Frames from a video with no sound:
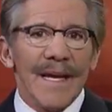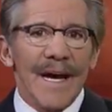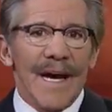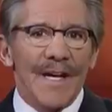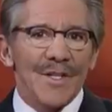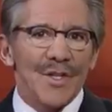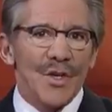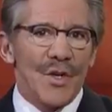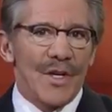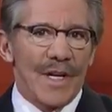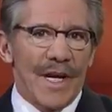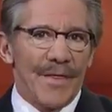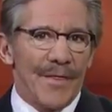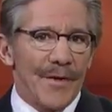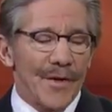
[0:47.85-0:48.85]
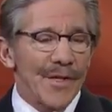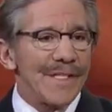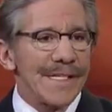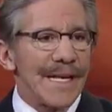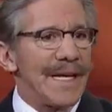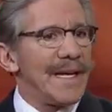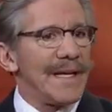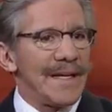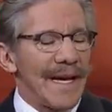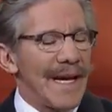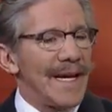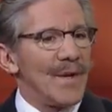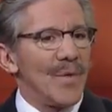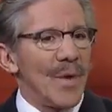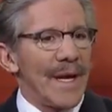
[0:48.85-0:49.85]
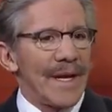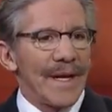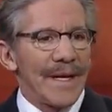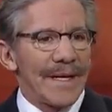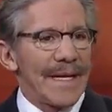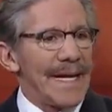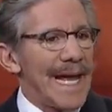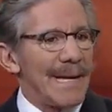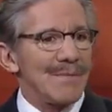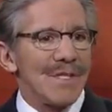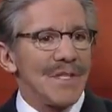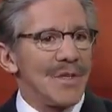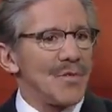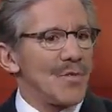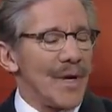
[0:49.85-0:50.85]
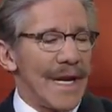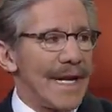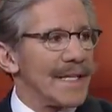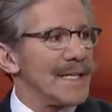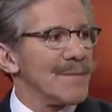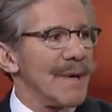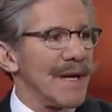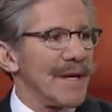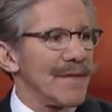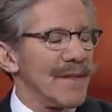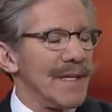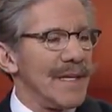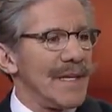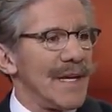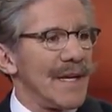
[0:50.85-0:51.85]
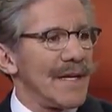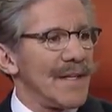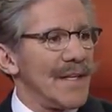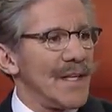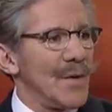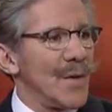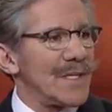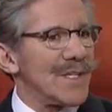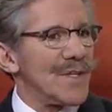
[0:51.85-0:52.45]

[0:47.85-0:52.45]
Uh, Sean on Thursday night went on an absolute rant about the, uh, the U.S.